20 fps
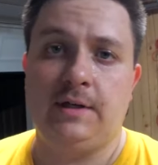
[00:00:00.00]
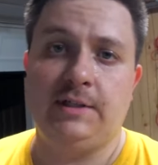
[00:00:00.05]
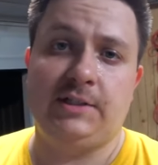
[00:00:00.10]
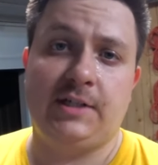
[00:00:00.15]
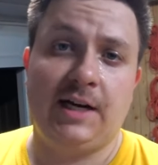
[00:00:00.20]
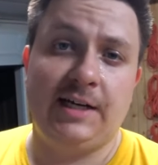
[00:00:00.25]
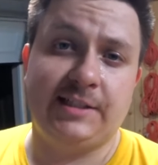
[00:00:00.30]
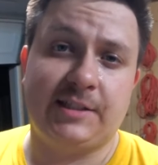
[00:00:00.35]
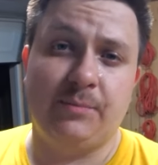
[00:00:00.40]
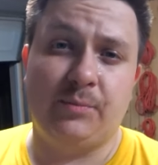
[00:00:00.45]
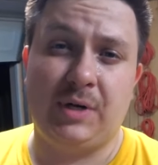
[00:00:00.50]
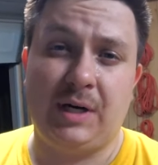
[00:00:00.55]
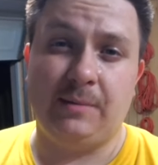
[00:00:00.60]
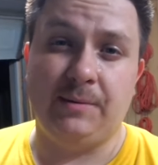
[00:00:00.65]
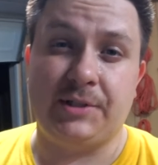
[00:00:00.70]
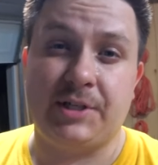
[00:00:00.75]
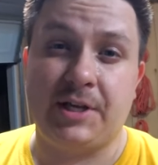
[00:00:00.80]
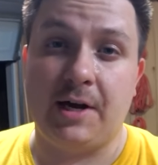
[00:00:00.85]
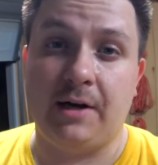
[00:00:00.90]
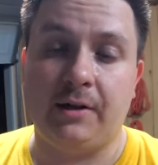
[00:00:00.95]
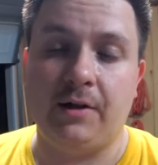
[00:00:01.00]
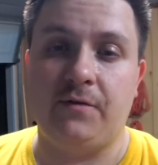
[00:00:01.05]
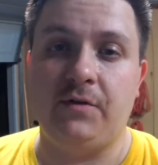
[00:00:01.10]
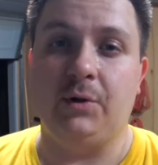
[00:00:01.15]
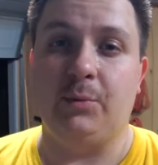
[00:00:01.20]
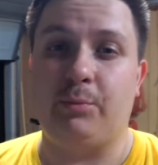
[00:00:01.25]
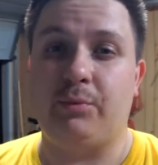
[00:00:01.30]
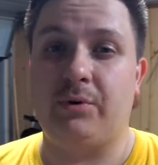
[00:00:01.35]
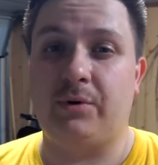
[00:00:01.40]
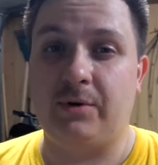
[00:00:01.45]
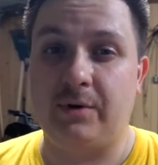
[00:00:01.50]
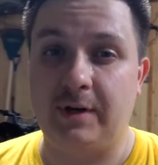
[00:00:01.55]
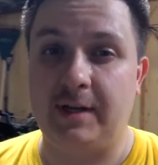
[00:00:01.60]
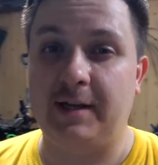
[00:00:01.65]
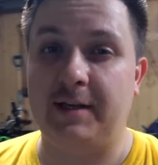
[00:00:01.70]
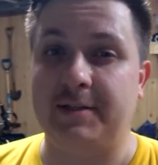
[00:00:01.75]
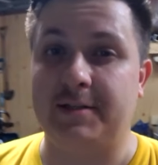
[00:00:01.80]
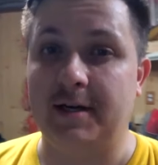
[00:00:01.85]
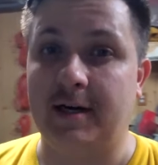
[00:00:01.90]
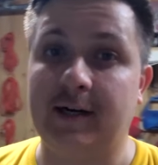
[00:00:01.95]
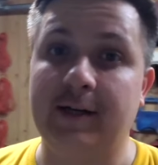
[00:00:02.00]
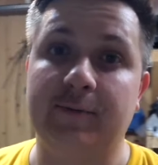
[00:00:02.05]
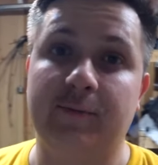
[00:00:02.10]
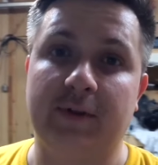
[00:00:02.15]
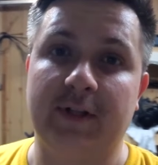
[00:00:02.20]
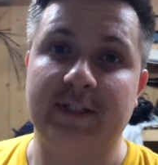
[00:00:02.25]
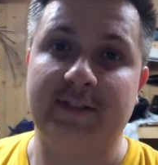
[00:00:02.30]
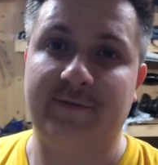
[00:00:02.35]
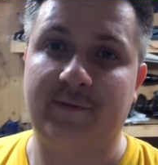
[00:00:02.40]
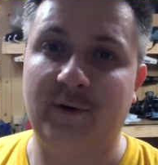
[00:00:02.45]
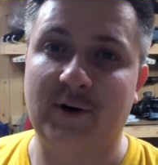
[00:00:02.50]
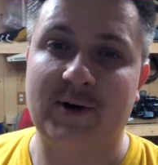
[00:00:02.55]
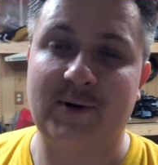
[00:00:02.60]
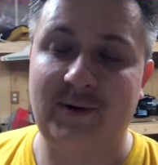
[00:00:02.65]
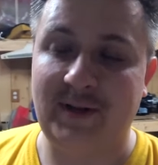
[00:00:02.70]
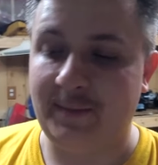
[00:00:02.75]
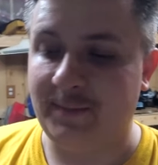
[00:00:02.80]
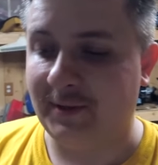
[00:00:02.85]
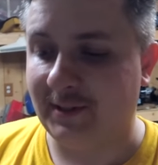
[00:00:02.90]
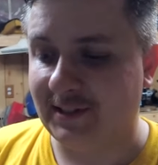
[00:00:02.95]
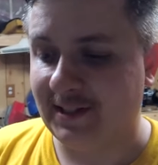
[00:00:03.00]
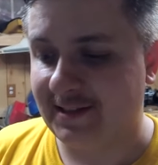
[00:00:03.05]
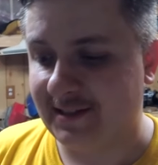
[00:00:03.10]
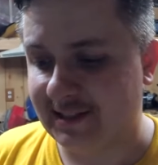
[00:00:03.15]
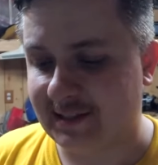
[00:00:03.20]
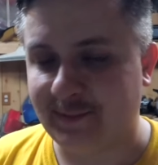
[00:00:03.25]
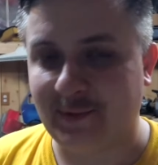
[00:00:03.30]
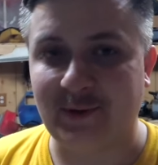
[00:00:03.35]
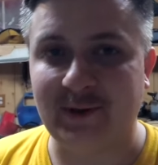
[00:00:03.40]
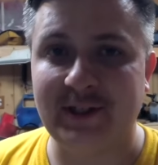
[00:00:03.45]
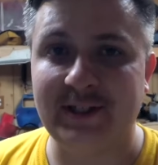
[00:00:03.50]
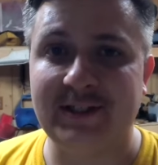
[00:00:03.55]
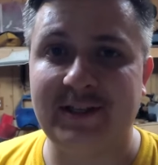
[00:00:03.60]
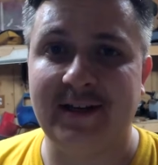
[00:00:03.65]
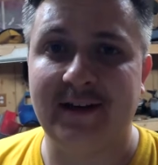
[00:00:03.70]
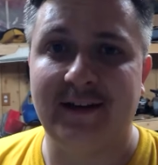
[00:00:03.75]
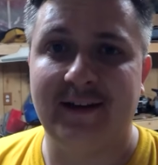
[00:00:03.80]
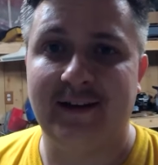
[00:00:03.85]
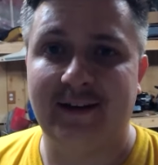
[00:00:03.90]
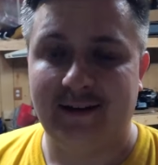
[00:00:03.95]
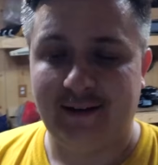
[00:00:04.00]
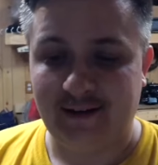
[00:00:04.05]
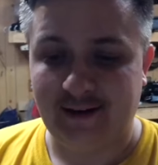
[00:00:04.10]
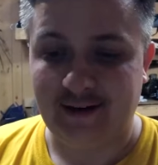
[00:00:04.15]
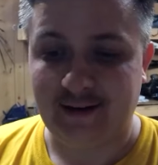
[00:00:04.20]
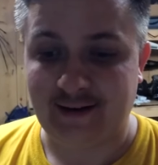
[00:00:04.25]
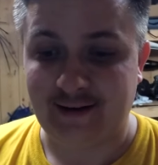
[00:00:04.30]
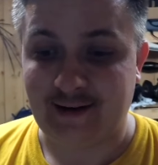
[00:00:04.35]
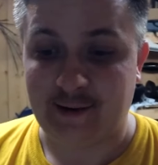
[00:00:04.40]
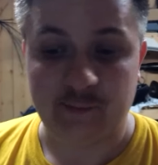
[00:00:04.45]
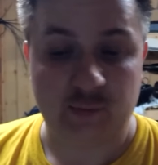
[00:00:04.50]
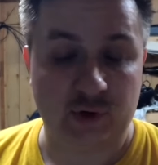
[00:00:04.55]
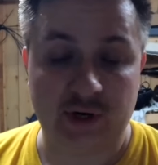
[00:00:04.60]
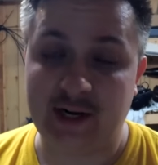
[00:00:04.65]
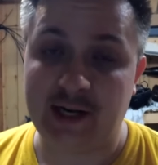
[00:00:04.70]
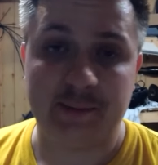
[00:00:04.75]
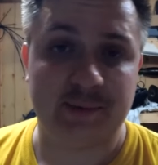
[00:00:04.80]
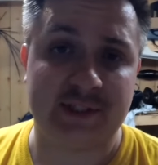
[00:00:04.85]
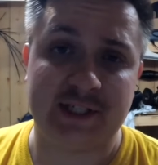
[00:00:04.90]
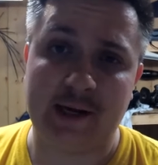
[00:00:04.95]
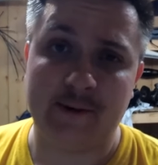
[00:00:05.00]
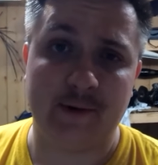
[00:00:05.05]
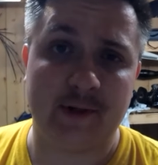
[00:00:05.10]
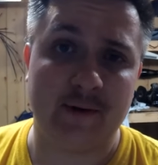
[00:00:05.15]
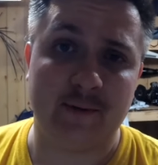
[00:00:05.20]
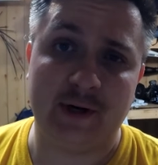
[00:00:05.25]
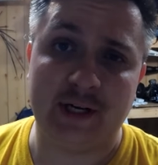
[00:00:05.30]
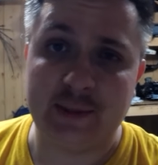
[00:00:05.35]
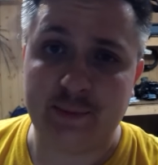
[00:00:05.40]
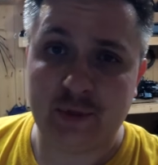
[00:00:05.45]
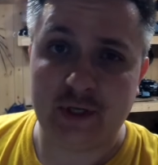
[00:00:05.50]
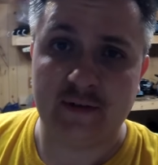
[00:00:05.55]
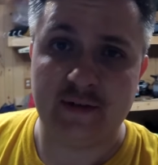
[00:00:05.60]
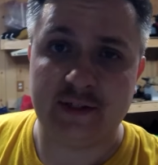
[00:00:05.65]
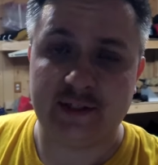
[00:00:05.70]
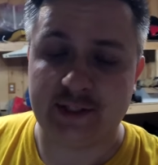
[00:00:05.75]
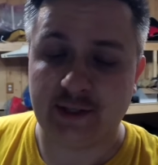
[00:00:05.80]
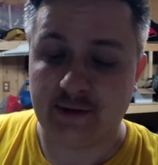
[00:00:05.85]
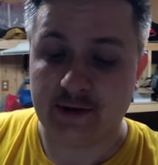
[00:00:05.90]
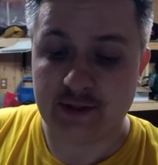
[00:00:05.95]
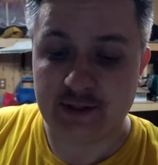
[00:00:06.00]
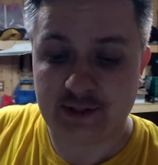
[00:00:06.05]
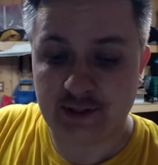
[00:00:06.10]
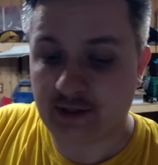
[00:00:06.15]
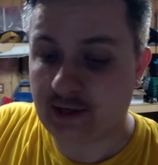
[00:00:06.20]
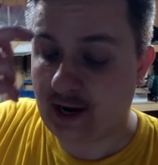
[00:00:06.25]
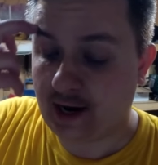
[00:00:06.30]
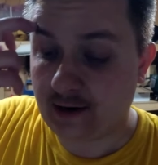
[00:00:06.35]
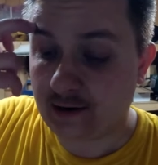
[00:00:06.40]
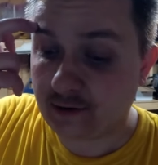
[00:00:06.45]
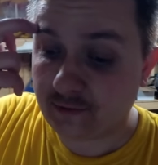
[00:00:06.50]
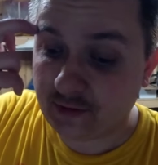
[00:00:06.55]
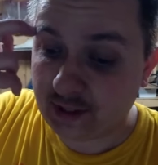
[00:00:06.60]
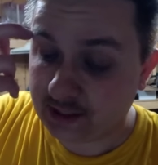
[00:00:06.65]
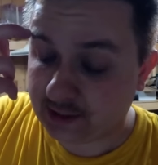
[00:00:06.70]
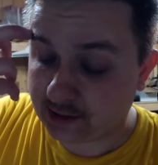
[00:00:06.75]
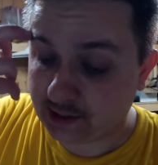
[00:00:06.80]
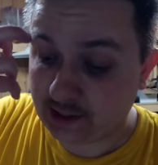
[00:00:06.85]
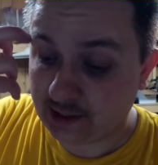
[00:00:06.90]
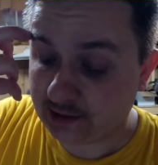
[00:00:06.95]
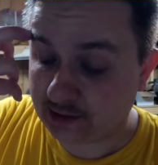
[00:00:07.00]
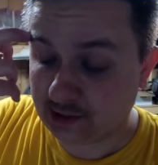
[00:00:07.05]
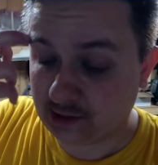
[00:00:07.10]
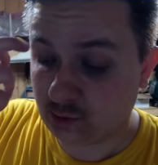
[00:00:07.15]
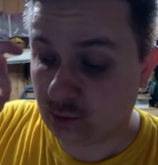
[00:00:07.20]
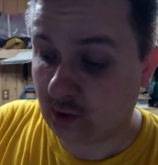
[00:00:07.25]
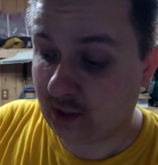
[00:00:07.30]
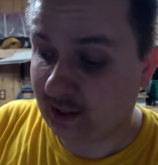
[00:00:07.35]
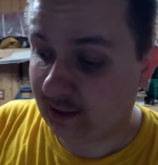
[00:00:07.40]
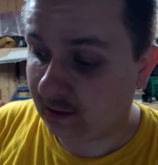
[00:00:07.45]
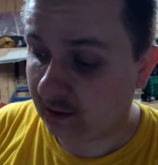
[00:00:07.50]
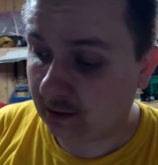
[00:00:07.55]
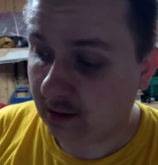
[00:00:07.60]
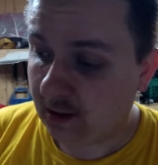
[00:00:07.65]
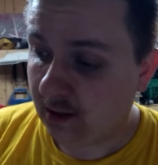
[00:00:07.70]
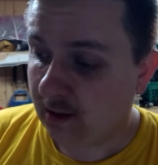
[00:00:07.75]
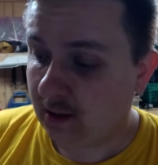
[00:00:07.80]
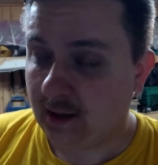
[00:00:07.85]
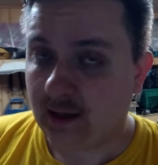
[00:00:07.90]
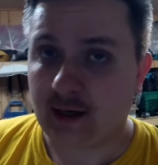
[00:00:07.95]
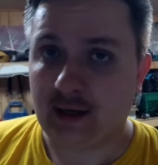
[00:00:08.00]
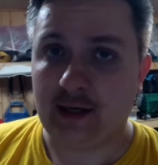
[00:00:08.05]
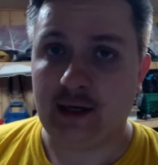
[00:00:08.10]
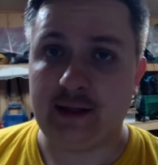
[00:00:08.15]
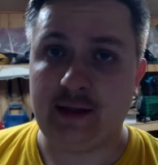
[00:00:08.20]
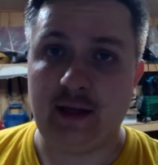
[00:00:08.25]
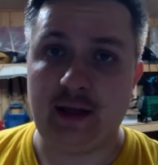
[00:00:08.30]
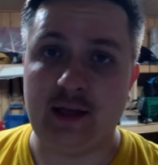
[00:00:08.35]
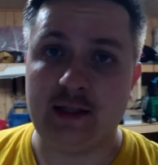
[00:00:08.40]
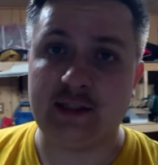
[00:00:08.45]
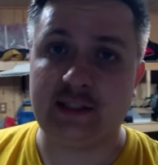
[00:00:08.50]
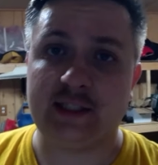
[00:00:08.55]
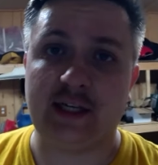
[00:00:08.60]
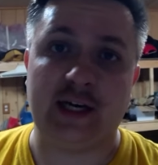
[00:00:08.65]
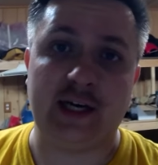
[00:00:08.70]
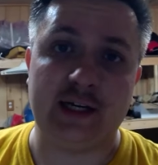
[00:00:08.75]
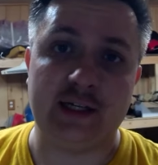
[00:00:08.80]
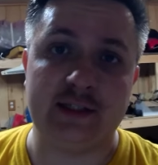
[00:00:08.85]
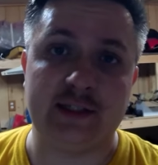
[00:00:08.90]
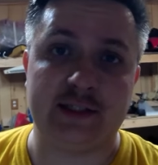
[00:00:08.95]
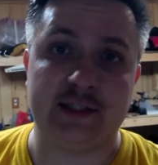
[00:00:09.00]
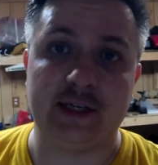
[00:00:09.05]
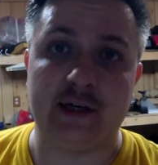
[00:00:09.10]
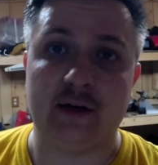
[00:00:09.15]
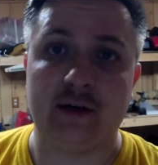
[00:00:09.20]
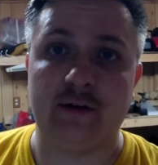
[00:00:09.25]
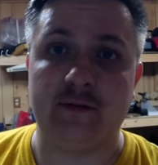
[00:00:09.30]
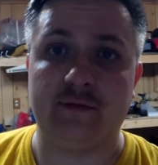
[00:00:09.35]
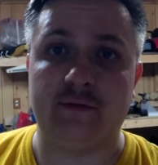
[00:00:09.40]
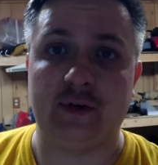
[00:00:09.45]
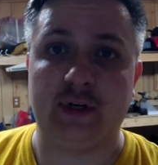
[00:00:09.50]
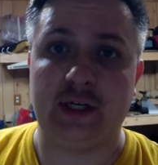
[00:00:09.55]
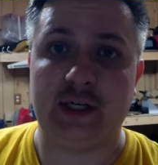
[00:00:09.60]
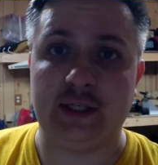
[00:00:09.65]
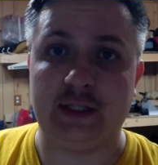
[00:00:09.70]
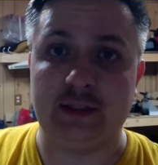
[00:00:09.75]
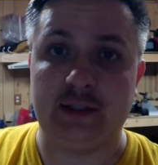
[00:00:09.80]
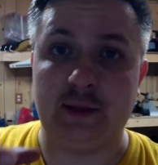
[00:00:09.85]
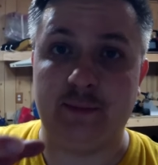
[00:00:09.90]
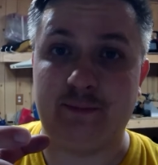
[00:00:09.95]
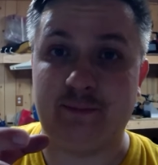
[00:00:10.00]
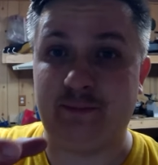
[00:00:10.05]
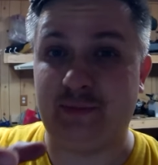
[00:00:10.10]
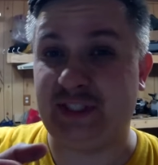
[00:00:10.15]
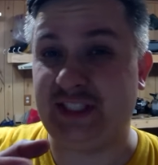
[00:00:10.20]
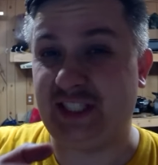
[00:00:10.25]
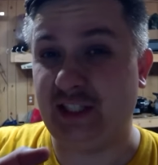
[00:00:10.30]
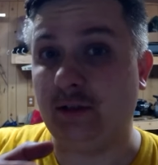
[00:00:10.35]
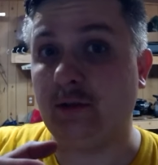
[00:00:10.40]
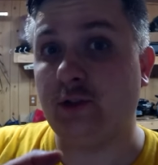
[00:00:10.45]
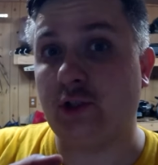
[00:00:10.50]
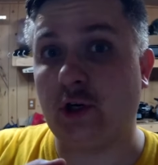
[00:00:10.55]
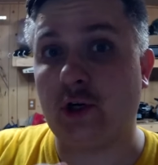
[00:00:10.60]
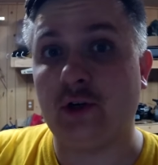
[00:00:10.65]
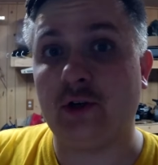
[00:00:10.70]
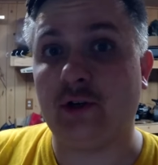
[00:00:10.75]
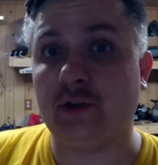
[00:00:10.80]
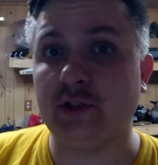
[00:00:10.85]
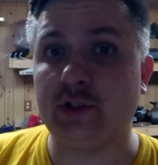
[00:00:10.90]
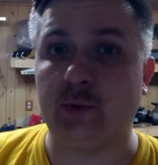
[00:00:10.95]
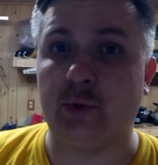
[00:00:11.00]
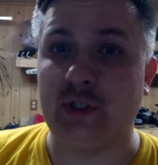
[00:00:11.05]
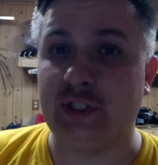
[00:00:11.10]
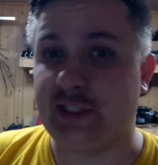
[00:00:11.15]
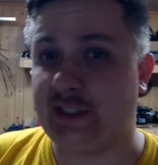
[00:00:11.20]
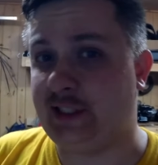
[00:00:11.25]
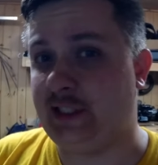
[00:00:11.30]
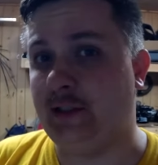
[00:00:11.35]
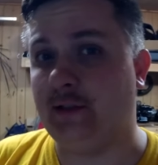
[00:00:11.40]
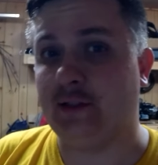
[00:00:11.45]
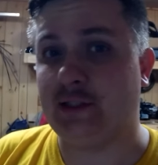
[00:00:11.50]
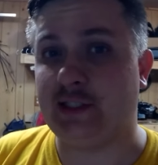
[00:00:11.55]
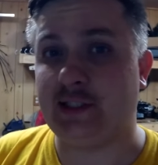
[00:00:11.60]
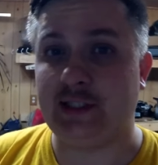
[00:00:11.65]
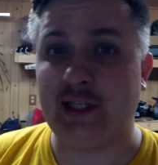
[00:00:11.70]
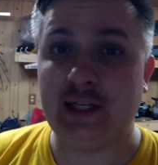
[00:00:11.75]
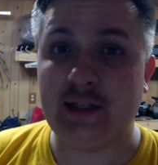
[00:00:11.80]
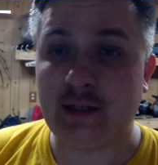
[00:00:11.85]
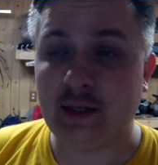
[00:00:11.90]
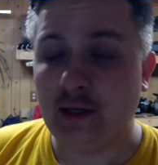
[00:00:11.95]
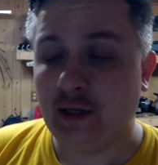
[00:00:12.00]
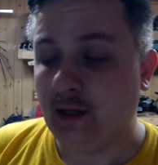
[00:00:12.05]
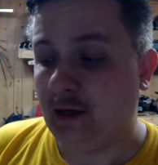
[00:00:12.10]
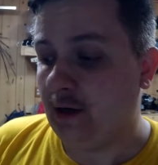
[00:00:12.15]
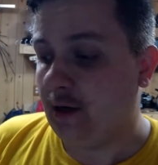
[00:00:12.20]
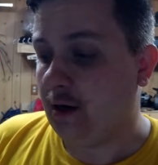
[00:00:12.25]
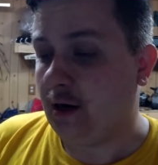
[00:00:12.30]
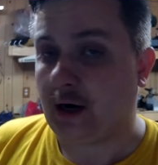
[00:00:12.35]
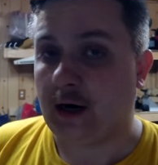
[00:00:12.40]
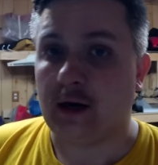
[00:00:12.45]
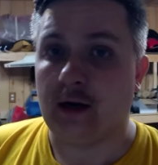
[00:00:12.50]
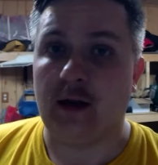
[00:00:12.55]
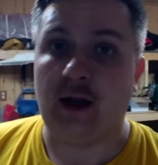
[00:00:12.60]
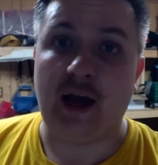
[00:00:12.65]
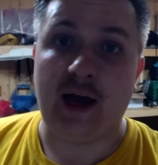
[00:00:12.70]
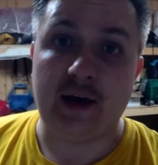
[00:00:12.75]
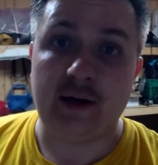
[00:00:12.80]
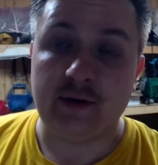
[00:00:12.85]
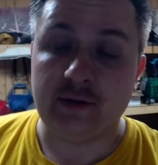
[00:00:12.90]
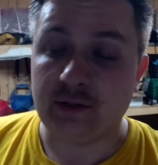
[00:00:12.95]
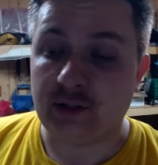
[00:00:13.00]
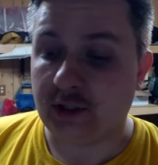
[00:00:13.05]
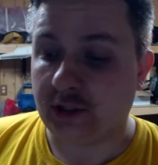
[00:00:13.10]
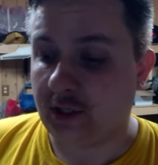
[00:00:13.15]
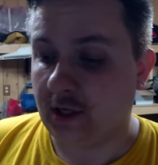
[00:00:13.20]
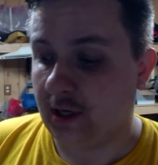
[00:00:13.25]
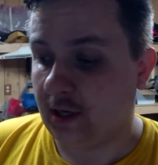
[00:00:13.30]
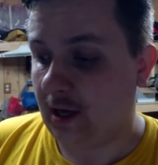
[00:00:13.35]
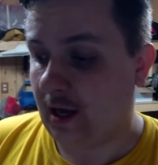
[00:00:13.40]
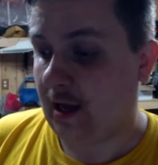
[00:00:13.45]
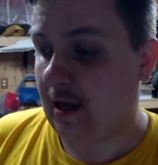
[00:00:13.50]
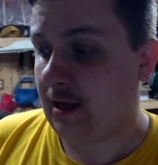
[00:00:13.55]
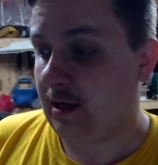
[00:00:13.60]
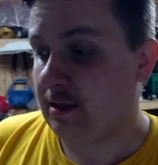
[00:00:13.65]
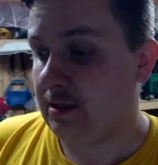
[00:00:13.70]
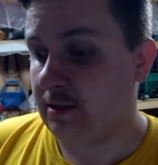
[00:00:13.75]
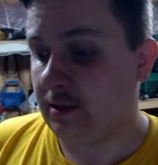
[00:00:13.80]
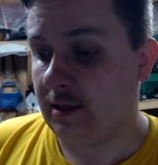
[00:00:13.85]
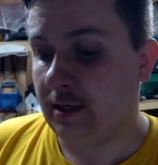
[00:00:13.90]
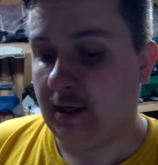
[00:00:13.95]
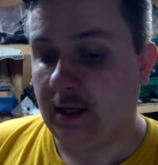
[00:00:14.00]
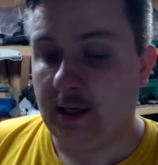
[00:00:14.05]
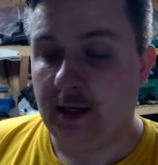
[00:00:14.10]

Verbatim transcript: As you guys can probably tell, I feel pretty done with this fork rebuild at this point. Uh, I'm pretty upset with the way the previous owner took care of these things as well. Uh, the insides of uh, the seal journals where the seals sit are gouged and